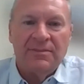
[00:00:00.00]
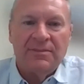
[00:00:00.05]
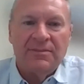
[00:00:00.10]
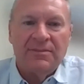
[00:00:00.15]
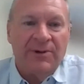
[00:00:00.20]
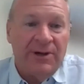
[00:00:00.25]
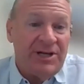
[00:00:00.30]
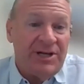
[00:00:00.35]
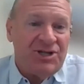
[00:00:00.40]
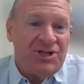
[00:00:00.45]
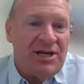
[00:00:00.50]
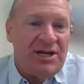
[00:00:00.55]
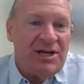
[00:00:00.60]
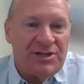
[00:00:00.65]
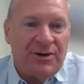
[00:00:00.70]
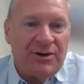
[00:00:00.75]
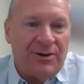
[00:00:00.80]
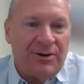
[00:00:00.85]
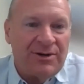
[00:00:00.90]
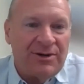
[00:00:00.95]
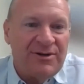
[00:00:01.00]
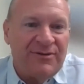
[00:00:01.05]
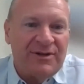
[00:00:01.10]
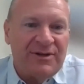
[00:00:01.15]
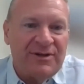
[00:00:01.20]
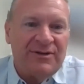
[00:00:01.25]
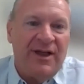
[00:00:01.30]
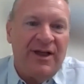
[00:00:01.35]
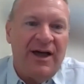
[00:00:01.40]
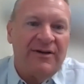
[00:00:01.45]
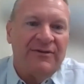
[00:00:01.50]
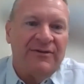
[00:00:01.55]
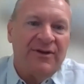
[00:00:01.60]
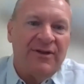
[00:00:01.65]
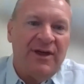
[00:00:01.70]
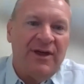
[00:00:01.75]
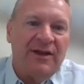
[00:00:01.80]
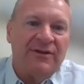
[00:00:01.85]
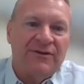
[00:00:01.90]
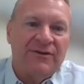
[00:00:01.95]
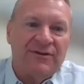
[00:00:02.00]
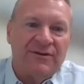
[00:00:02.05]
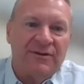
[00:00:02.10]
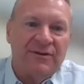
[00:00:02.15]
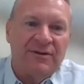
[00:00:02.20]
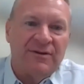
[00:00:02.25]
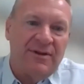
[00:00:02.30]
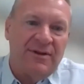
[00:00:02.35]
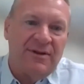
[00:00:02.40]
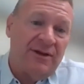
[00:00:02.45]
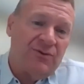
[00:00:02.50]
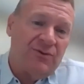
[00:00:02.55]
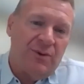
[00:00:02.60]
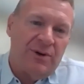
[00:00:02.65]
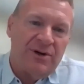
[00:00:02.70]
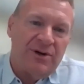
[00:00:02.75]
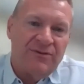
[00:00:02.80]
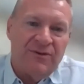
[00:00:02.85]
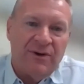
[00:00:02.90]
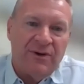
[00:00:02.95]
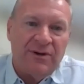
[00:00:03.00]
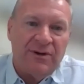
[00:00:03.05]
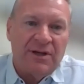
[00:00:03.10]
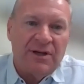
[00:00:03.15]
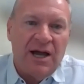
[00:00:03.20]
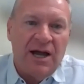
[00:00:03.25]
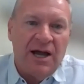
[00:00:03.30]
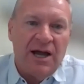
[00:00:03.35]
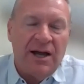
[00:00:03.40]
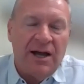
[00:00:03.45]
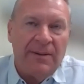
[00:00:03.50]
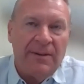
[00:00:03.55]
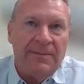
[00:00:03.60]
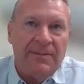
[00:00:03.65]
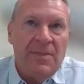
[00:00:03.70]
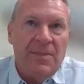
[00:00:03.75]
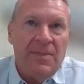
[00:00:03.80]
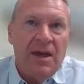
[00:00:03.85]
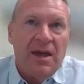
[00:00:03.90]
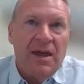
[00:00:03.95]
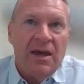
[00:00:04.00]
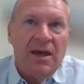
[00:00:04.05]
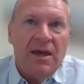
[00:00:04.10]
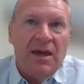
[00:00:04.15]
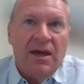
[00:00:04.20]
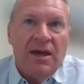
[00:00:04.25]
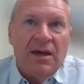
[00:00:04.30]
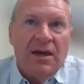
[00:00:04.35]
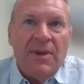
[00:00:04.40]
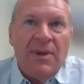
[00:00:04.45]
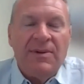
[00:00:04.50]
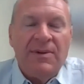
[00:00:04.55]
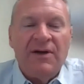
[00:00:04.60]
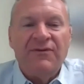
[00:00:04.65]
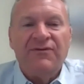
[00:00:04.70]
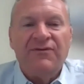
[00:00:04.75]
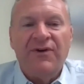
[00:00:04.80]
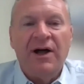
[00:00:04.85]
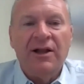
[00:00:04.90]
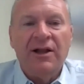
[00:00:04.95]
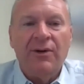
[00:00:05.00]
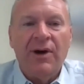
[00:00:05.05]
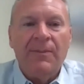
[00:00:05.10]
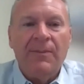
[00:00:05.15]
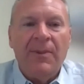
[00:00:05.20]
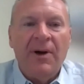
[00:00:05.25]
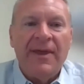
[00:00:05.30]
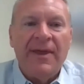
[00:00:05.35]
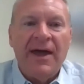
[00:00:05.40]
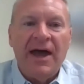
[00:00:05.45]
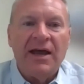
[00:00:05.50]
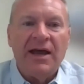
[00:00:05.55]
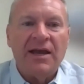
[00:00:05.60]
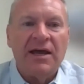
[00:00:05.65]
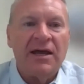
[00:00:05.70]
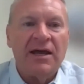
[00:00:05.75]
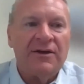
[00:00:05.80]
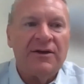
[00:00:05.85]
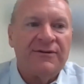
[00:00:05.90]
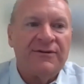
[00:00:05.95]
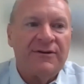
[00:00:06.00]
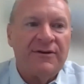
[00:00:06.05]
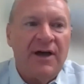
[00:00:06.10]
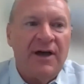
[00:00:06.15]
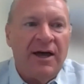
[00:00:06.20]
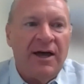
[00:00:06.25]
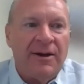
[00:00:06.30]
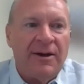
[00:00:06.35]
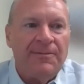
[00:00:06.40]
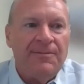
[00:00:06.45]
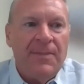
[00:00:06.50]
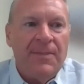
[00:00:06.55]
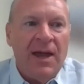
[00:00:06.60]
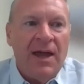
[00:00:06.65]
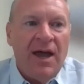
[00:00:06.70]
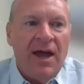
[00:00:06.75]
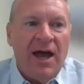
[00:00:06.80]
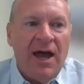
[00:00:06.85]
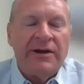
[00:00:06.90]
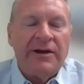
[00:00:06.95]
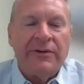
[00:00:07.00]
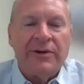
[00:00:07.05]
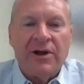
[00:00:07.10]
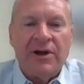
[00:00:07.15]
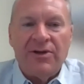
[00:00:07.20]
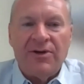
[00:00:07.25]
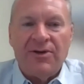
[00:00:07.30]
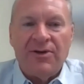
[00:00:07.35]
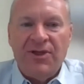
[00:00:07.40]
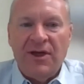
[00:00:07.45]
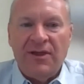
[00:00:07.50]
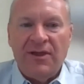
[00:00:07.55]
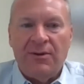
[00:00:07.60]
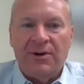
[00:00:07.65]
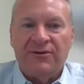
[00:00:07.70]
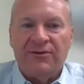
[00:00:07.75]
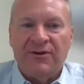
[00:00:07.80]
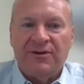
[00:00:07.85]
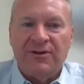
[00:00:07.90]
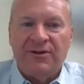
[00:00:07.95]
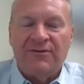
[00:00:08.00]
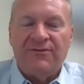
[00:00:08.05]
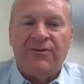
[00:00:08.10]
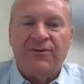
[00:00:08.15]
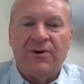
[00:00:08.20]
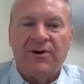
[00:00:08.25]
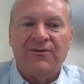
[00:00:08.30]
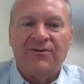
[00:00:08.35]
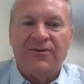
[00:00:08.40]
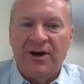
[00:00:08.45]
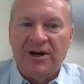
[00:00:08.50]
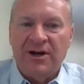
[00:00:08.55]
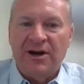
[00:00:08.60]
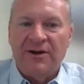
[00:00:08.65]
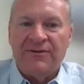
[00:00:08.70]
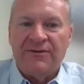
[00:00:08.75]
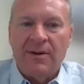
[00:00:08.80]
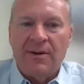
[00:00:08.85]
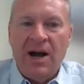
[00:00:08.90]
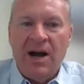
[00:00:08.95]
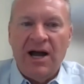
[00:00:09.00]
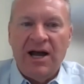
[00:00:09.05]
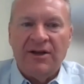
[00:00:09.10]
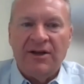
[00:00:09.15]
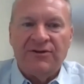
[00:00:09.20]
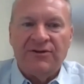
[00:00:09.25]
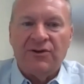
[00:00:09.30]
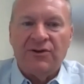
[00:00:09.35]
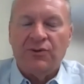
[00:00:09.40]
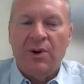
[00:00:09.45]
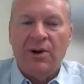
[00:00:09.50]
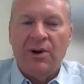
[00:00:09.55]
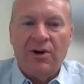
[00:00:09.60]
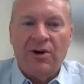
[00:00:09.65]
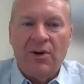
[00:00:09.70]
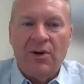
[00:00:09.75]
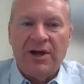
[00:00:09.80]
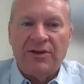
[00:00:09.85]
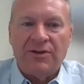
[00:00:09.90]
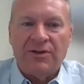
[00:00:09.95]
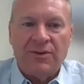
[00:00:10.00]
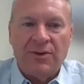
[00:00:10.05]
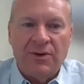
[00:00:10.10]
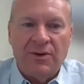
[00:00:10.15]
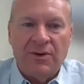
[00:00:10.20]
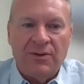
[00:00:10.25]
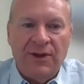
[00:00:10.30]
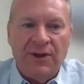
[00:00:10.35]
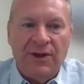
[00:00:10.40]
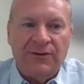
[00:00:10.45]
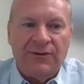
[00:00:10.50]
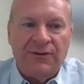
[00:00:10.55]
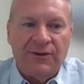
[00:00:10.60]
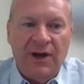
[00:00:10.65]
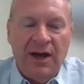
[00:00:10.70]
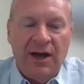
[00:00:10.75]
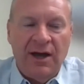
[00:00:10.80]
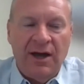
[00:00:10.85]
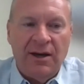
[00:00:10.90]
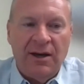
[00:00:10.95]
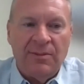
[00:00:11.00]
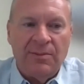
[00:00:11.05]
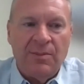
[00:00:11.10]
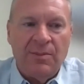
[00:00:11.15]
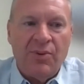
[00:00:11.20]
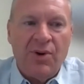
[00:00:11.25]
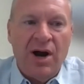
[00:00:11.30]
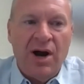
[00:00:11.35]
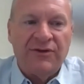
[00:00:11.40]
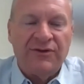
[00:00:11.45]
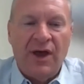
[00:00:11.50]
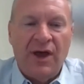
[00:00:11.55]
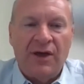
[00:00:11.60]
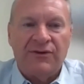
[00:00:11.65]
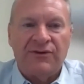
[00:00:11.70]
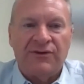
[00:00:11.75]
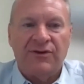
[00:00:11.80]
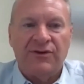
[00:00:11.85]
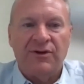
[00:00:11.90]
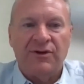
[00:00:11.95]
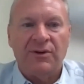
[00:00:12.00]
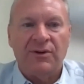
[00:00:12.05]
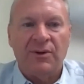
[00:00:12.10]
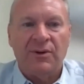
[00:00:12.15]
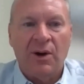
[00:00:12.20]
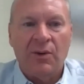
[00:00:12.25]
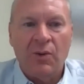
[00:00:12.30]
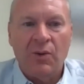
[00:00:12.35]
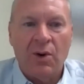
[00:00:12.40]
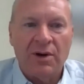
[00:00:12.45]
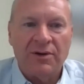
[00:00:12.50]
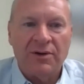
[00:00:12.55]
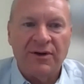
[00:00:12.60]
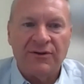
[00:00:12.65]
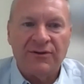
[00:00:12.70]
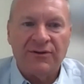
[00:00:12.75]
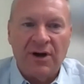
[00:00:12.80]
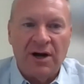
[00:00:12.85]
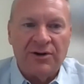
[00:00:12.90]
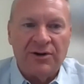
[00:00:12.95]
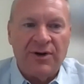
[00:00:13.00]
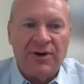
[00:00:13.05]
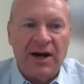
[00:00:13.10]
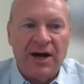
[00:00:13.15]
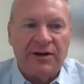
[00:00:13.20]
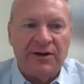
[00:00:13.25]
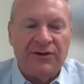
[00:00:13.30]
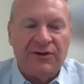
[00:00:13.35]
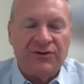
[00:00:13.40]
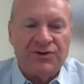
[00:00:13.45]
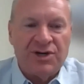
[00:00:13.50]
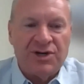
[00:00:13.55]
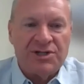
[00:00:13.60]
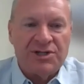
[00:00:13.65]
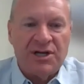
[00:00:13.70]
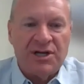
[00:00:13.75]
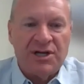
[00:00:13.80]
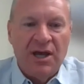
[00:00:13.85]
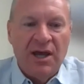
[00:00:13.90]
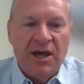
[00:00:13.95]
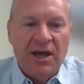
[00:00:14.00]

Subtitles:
really change the course of his life. So that's wonderful. Maybe a follow-up on that is, I know another thing that was at the forefront of our minds as we were going through this process to award this contract is just